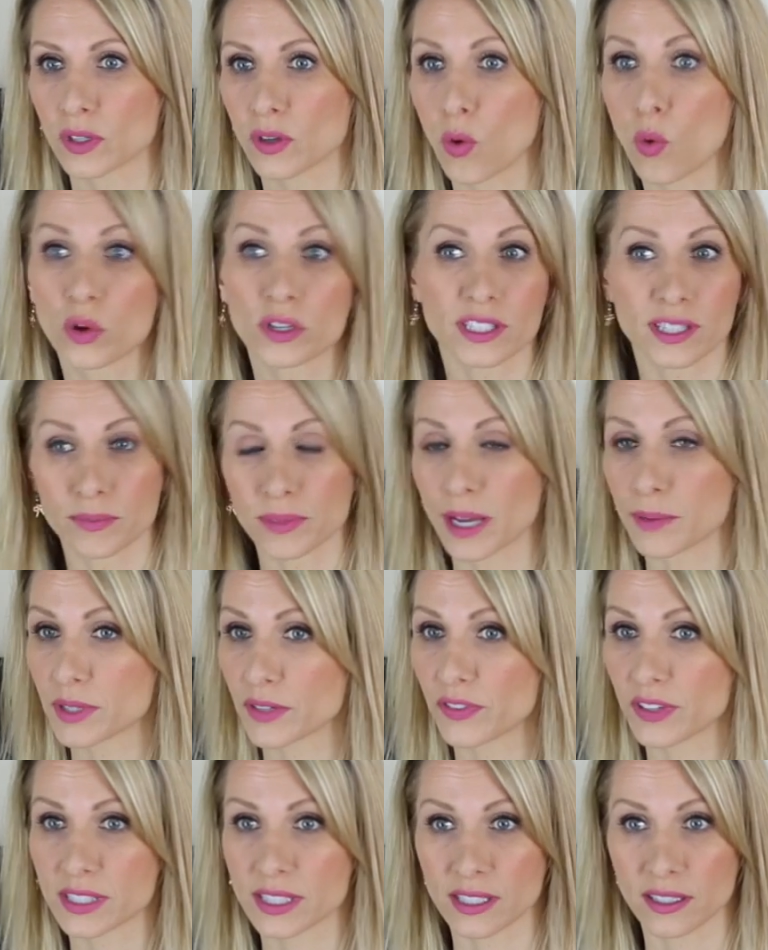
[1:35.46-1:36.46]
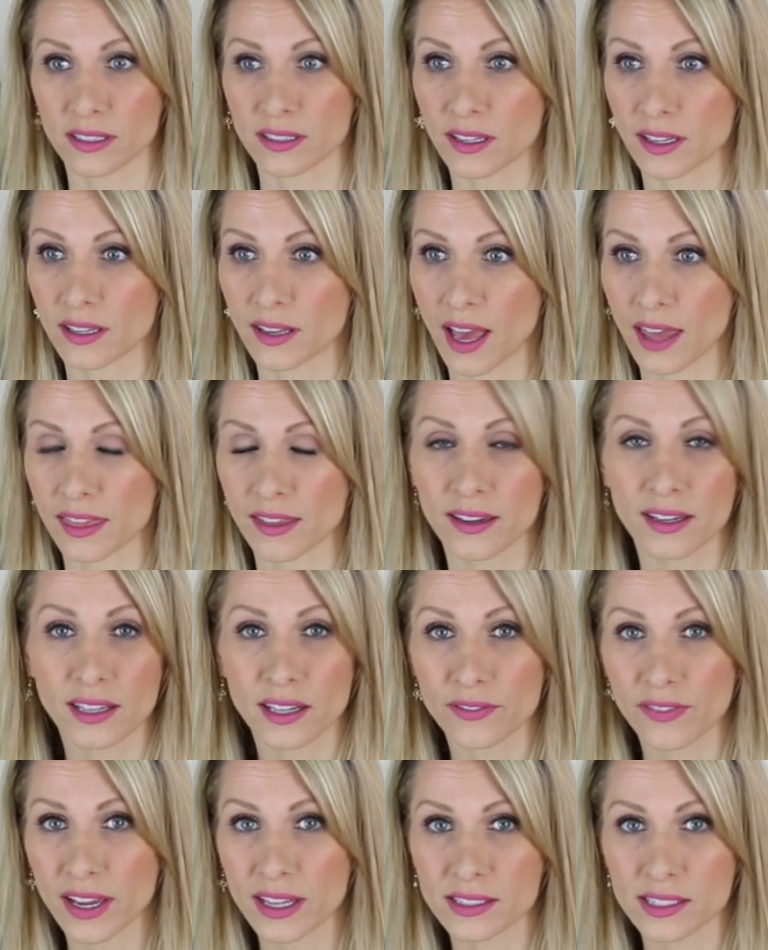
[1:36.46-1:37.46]
or sometimes if it's an athletic
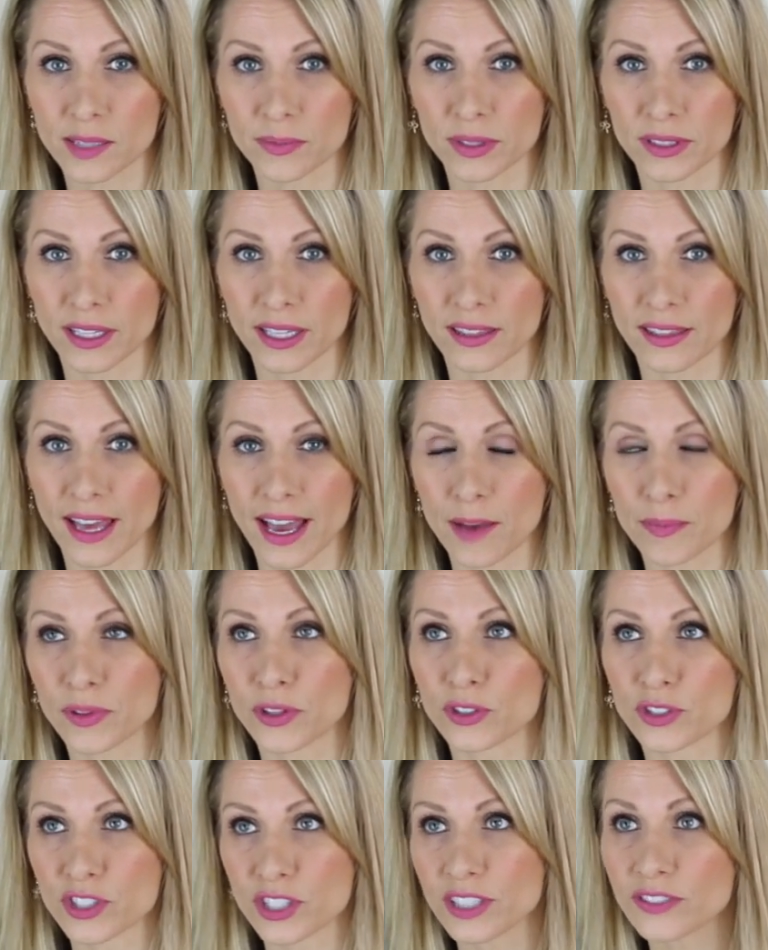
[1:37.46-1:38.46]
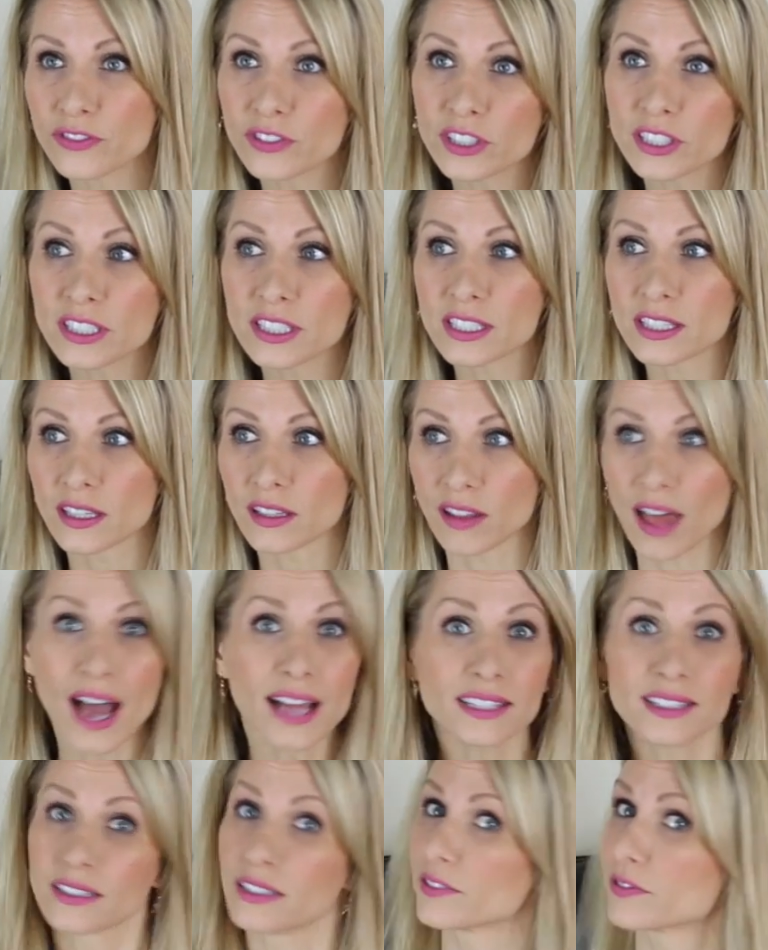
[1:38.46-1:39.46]
event, something like that. But there's
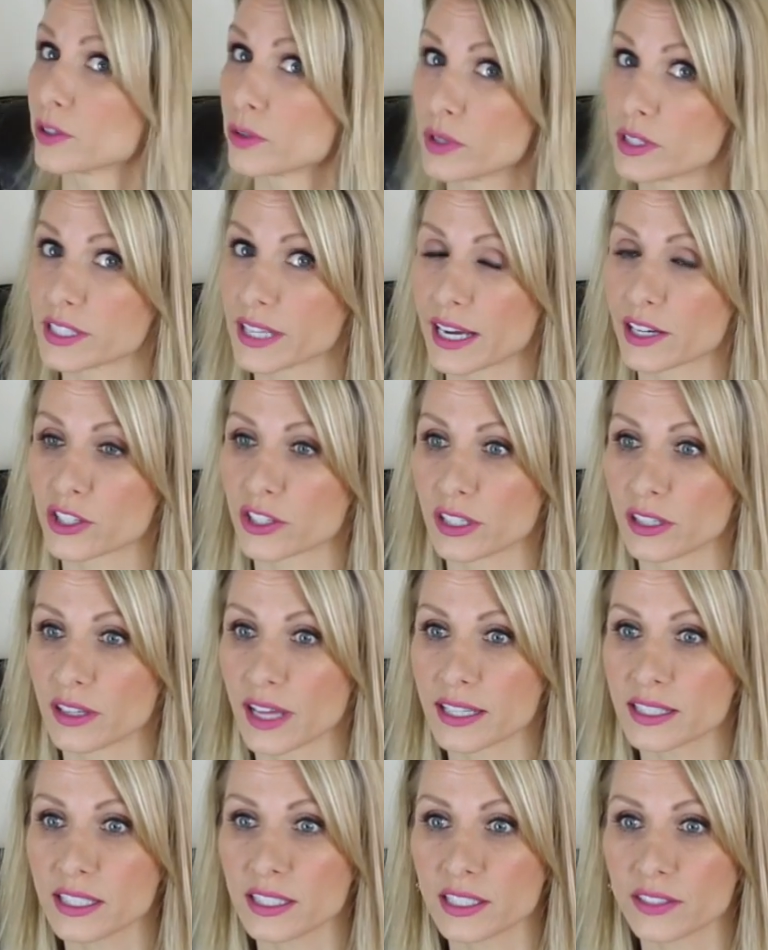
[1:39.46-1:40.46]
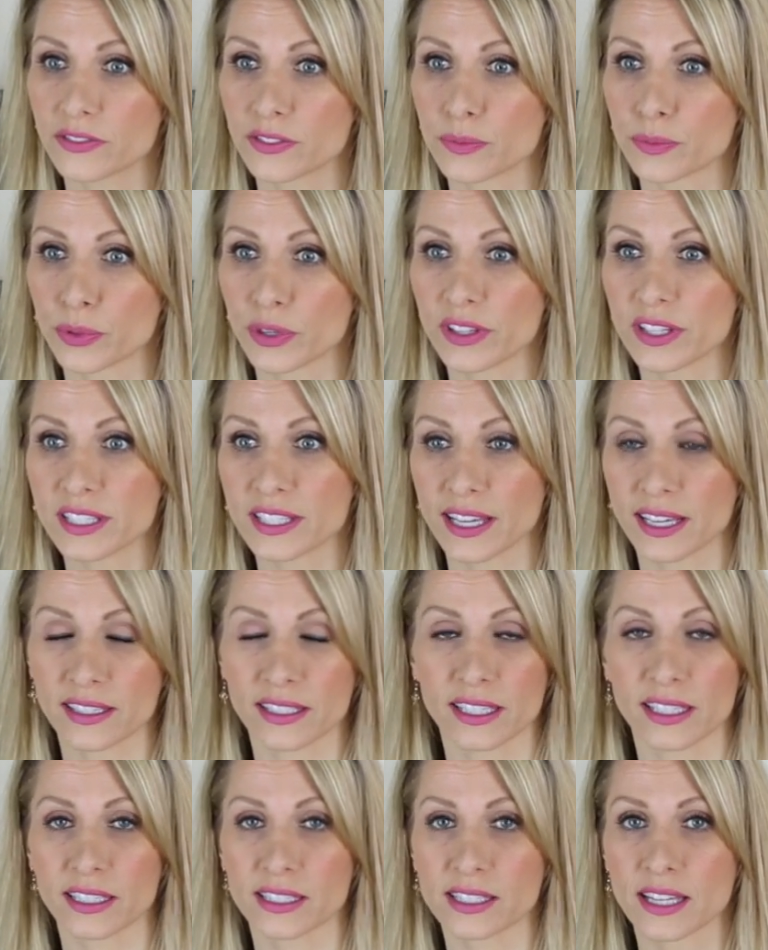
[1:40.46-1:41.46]
lots of different ones actually, lots of different breathing
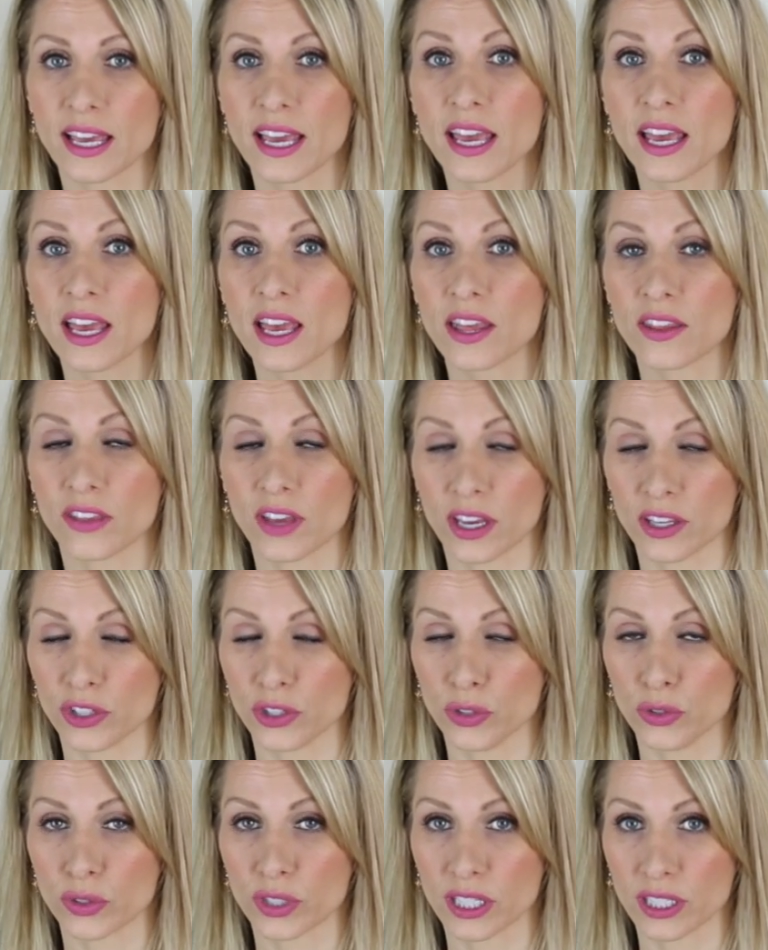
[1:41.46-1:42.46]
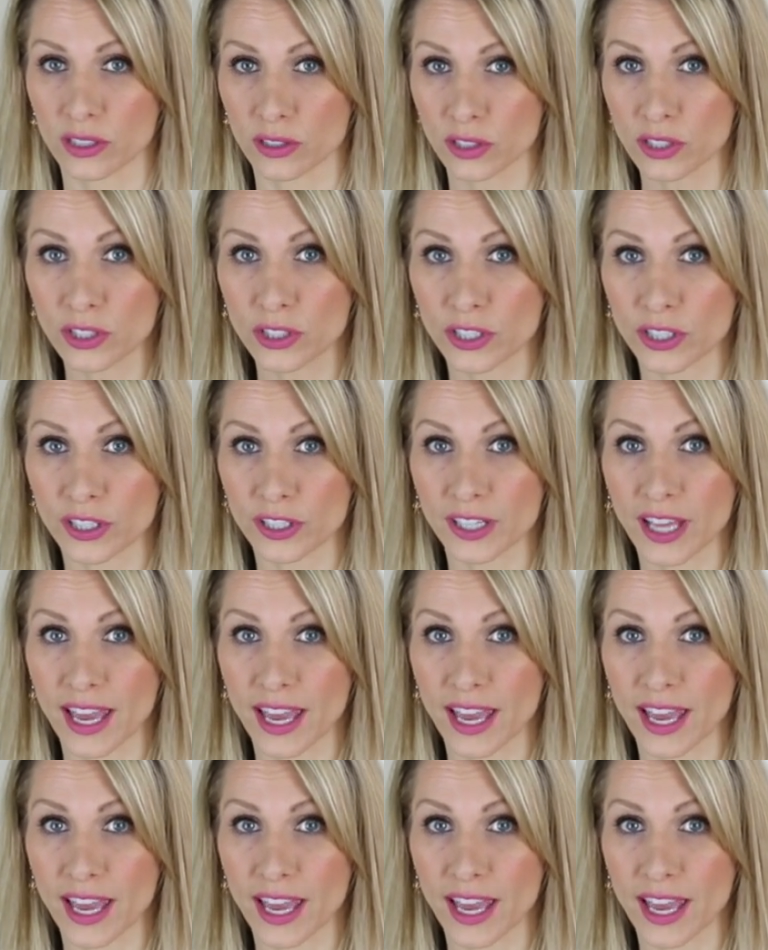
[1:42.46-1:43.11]
techniques that you can learn.